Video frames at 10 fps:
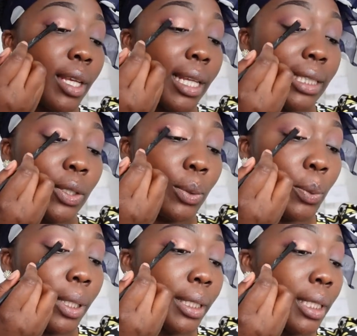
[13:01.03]
That's all we
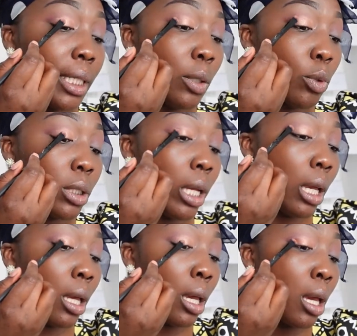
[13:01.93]
wanted. And he was
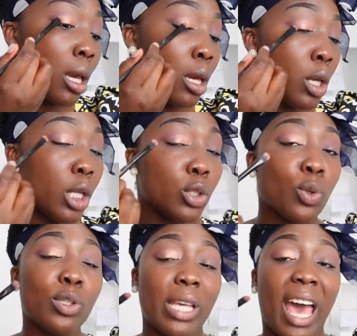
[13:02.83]
like, He's
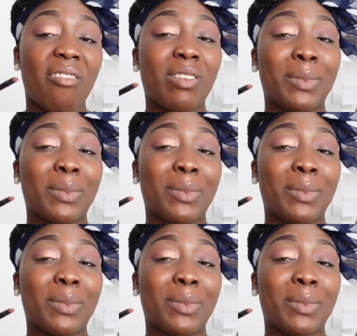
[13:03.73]
going to have